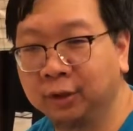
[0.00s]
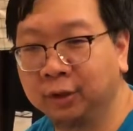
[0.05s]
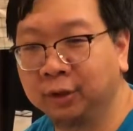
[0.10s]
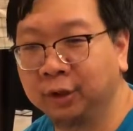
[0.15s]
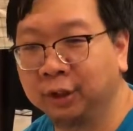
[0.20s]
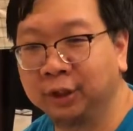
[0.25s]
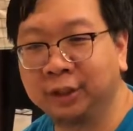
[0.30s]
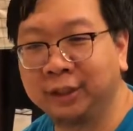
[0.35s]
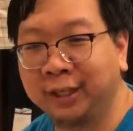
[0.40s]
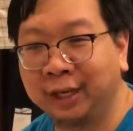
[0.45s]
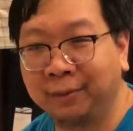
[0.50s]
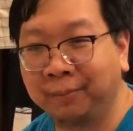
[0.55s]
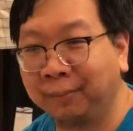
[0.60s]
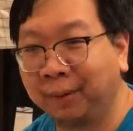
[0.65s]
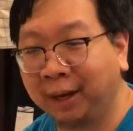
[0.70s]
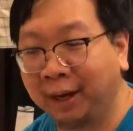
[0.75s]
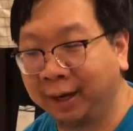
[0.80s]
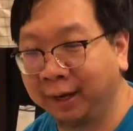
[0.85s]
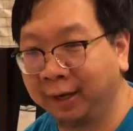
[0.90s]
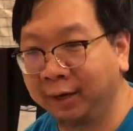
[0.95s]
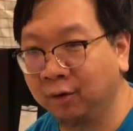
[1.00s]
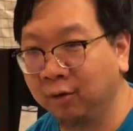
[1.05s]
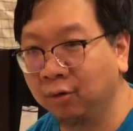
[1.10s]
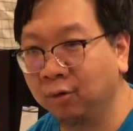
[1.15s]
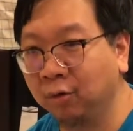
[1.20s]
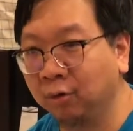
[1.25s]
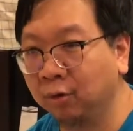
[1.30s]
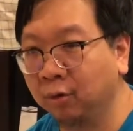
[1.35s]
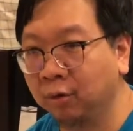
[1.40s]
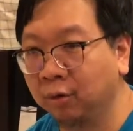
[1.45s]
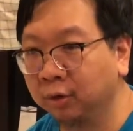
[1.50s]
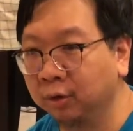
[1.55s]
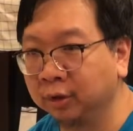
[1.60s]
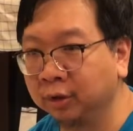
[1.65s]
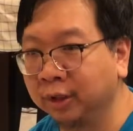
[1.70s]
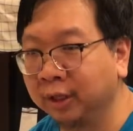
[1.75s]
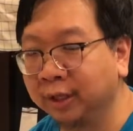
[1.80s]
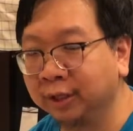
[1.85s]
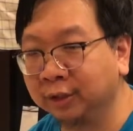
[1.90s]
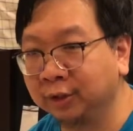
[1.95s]
just get by or
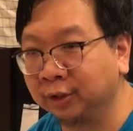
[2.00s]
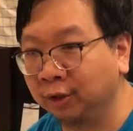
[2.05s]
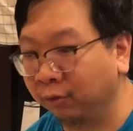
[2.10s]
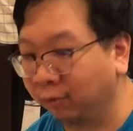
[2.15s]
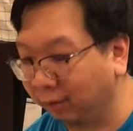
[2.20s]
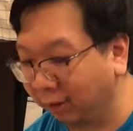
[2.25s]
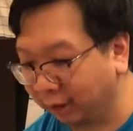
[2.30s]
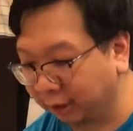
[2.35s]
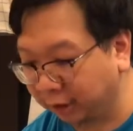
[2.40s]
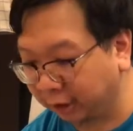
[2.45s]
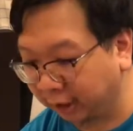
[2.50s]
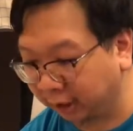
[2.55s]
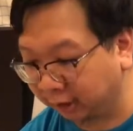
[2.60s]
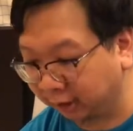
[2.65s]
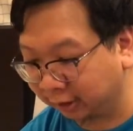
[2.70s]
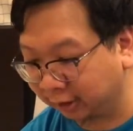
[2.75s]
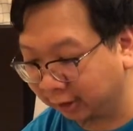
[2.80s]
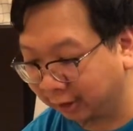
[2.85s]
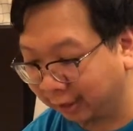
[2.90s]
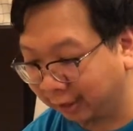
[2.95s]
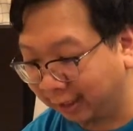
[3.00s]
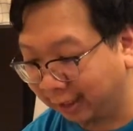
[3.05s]
things don't really change.